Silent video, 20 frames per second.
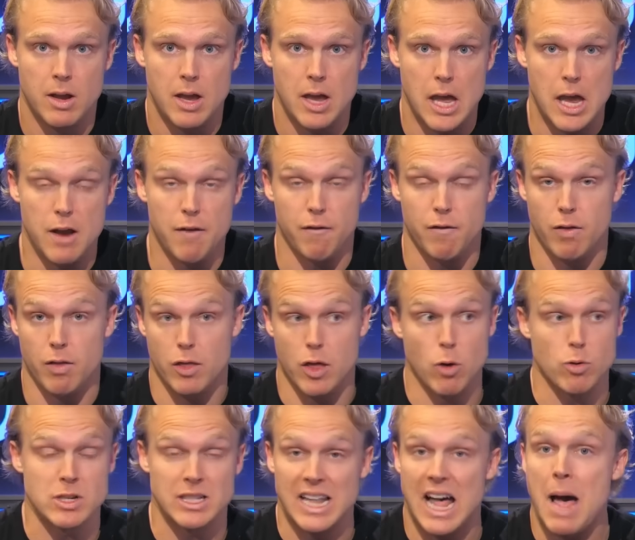if
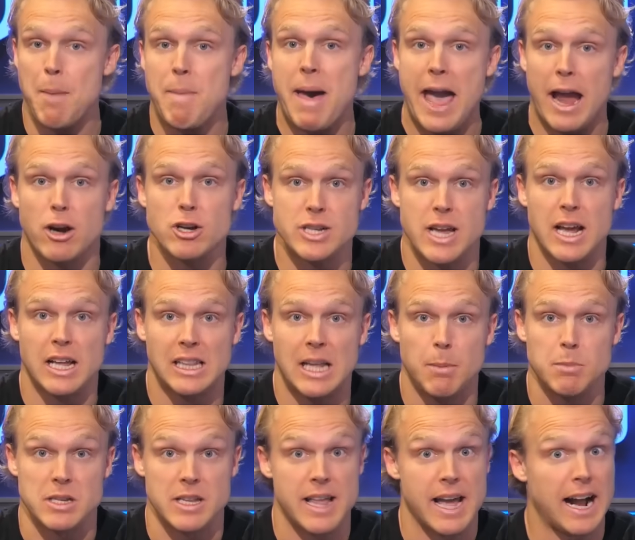those linebackers at
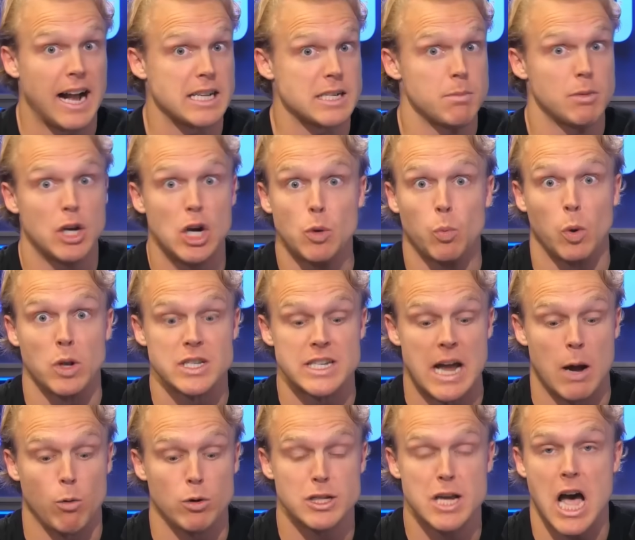Clemson, they got some good ones
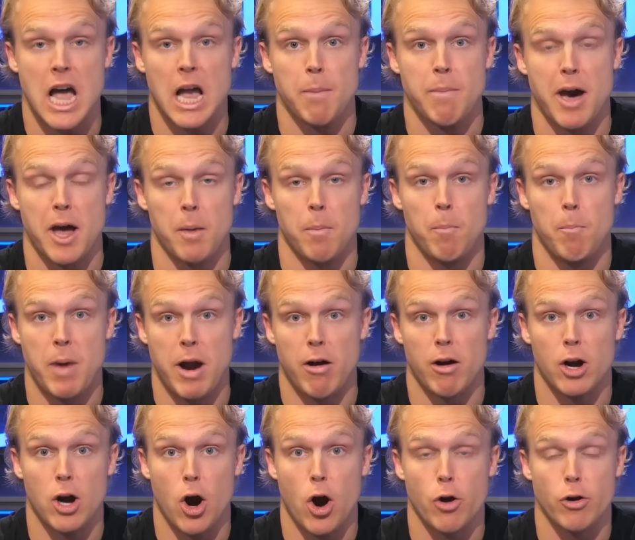now, we'll talk about them,
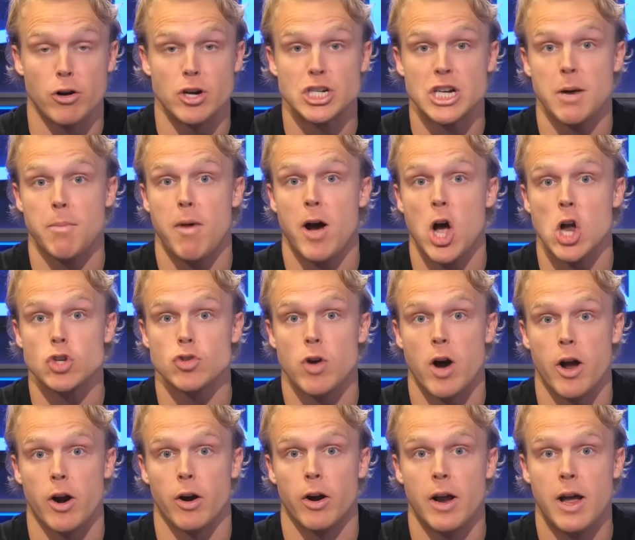Barrett Carter and Jeremiah
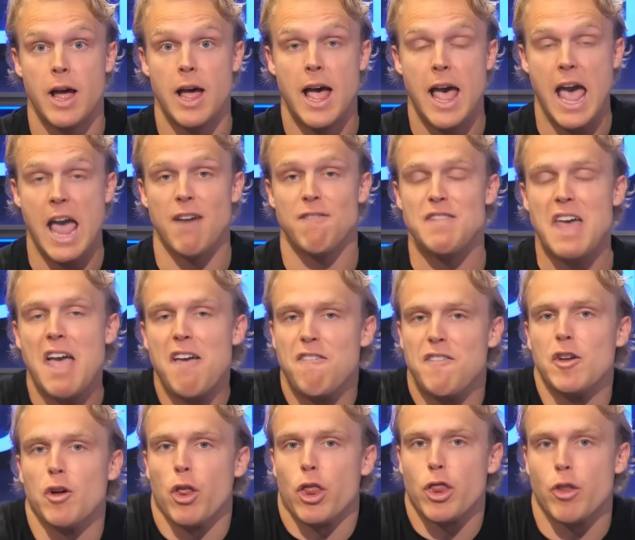Trotter, if they
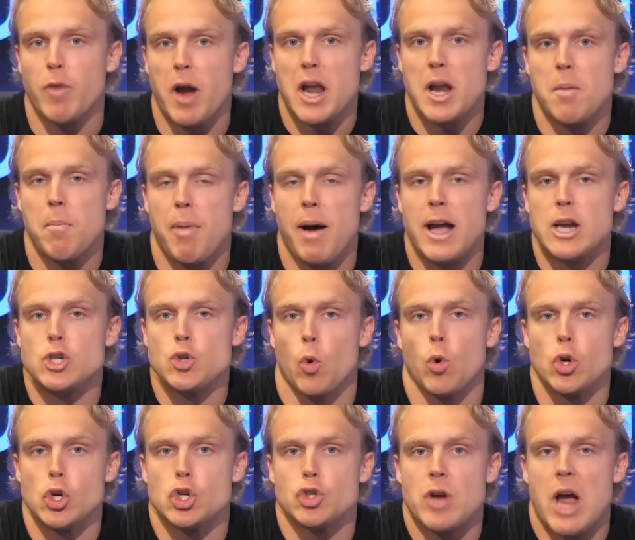feel threatened by
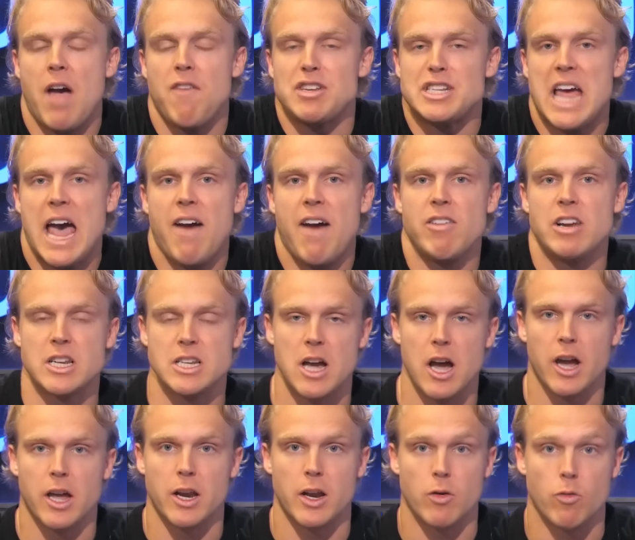Jordan Travis having to
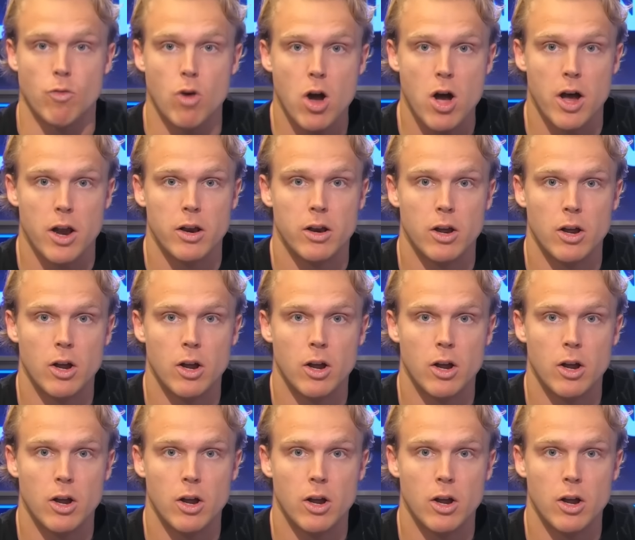tuck it and run,